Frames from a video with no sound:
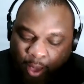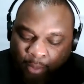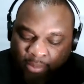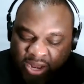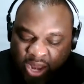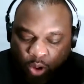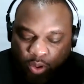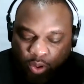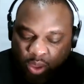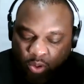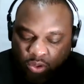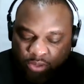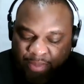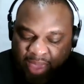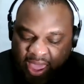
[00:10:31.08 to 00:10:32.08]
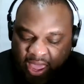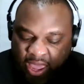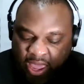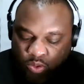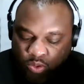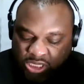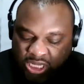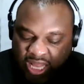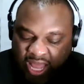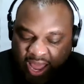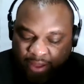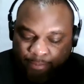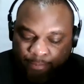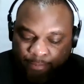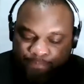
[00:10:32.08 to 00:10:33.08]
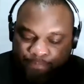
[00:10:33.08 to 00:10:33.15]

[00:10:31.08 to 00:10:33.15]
But no, it was a lot.